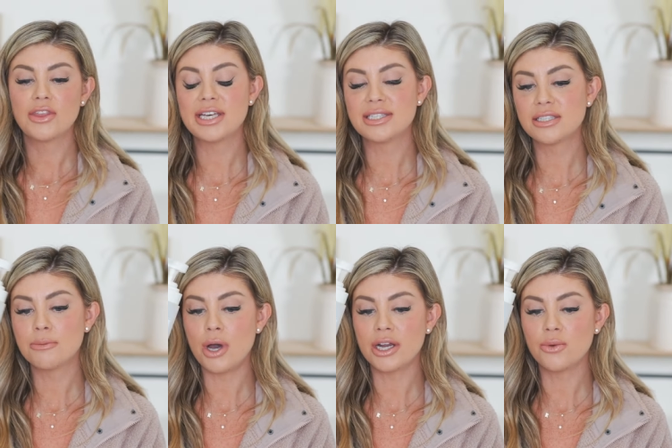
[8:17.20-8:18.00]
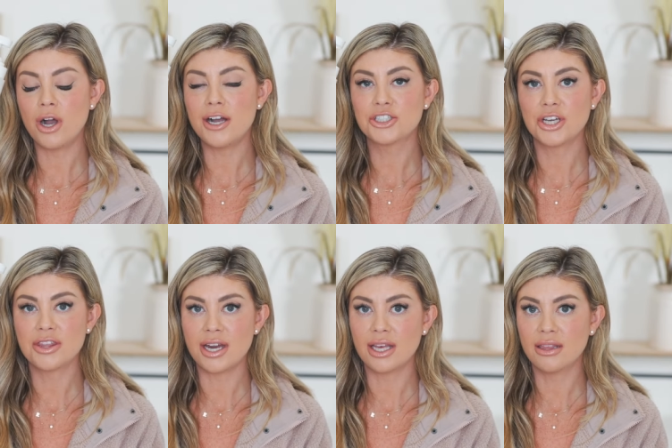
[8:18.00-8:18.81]
This is a body wash
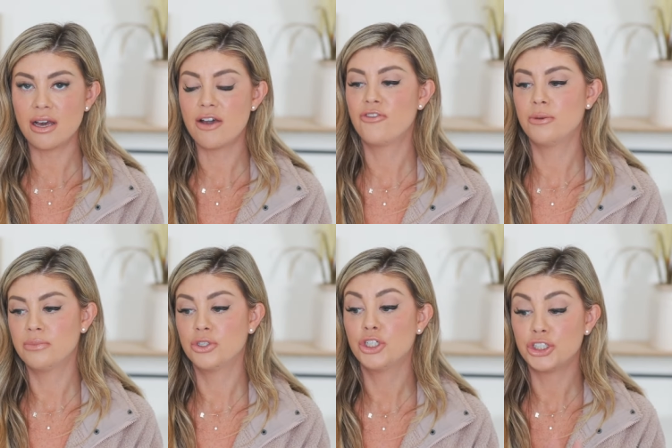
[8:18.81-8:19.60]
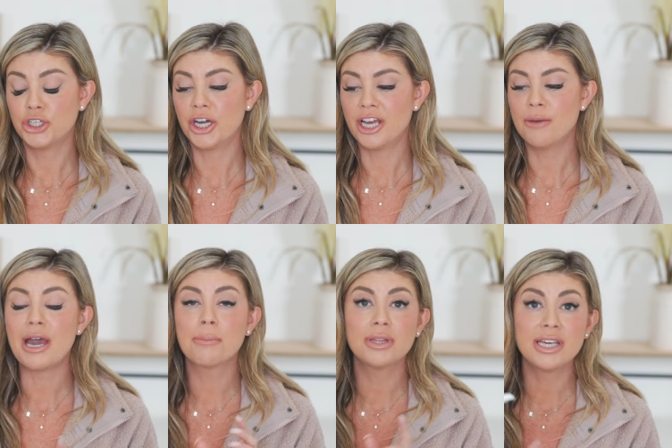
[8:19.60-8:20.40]
that I love from Naturium.
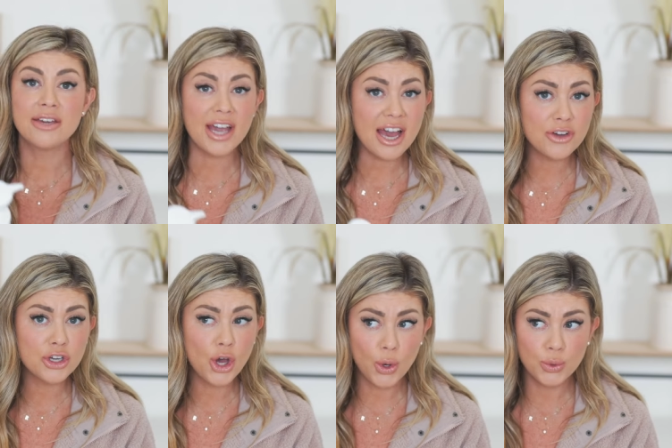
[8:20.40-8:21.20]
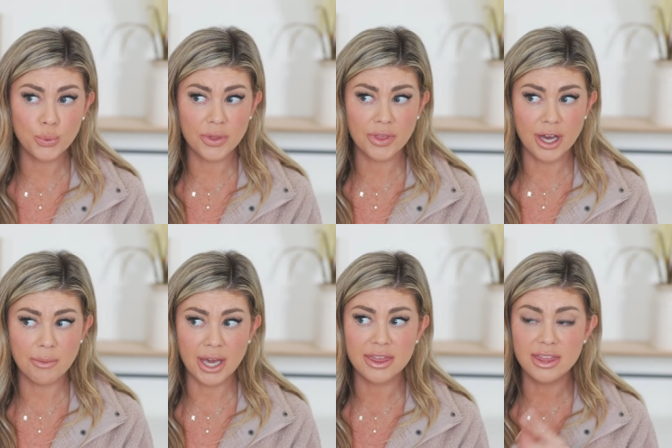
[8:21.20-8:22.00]
I believe I have a code with
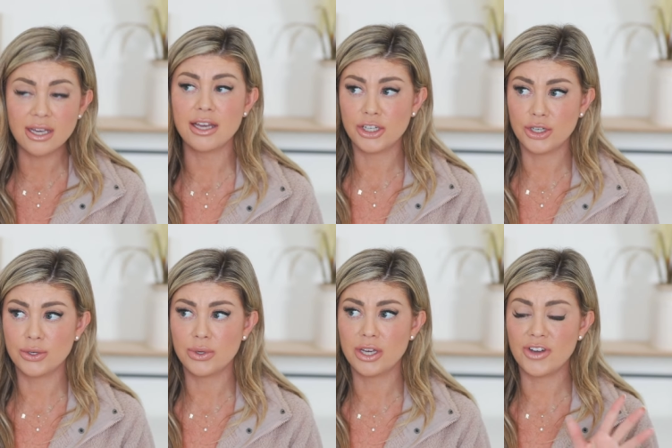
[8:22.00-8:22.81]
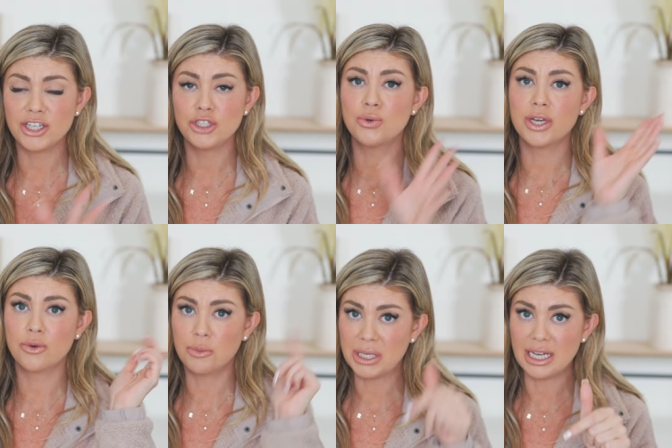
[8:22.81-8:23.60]
them. I think I do. If I do, it
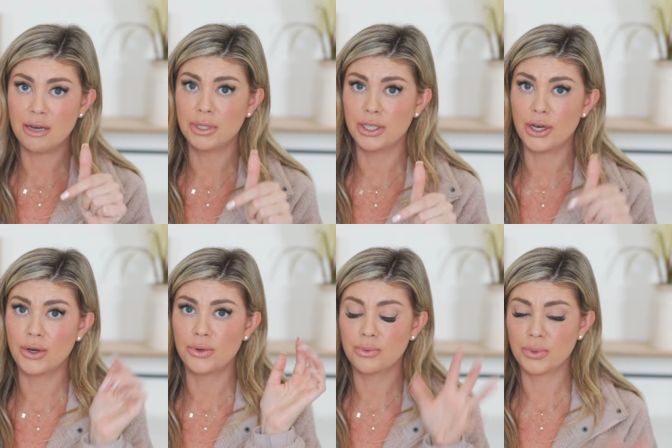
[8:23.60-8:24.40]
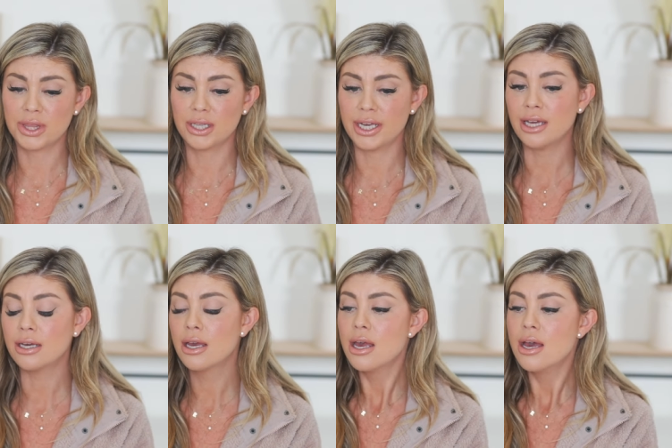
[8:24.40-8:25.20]
will be down below with the
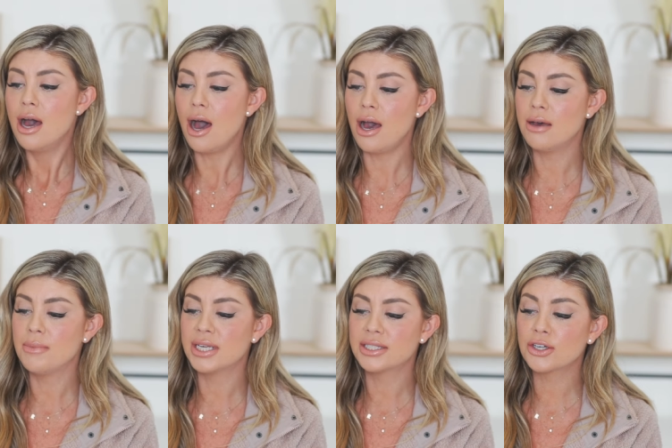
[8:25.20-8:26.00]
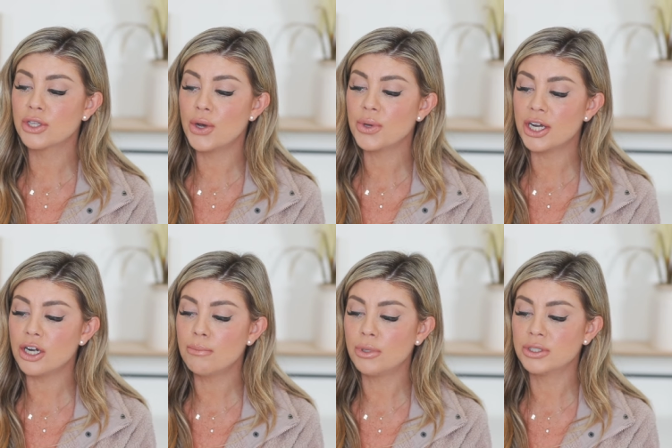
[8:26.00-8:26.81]
link. Um, it's the Glow
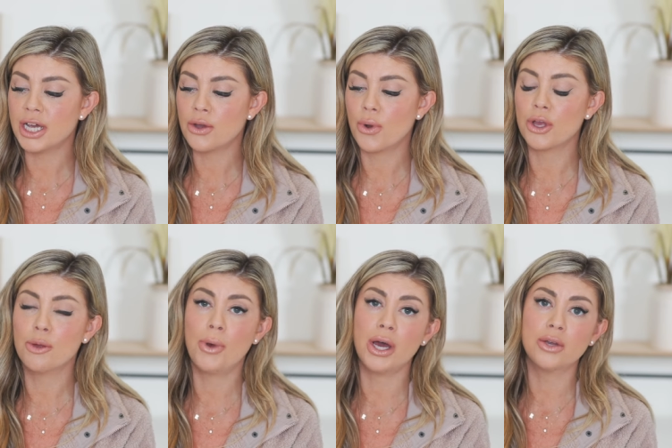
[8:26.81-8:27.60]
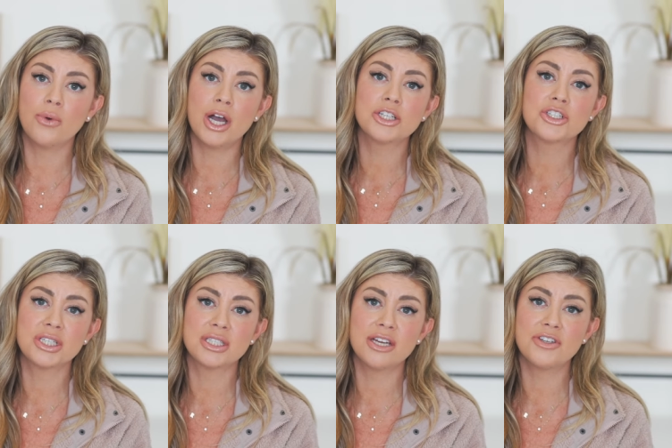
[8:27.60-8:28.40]
Getter Multi-Oil Body Wash.
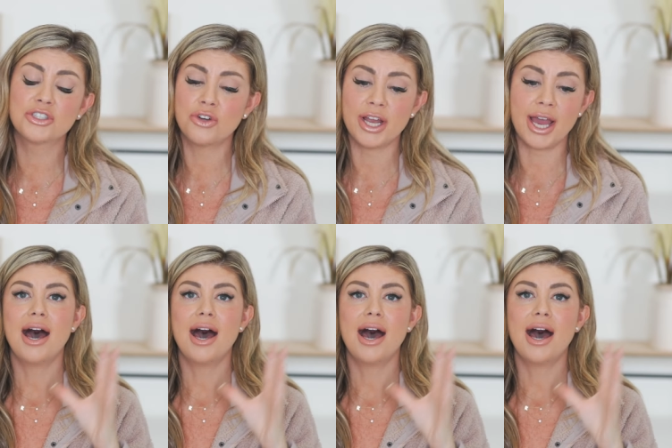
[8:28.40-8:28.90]
This stuff is great.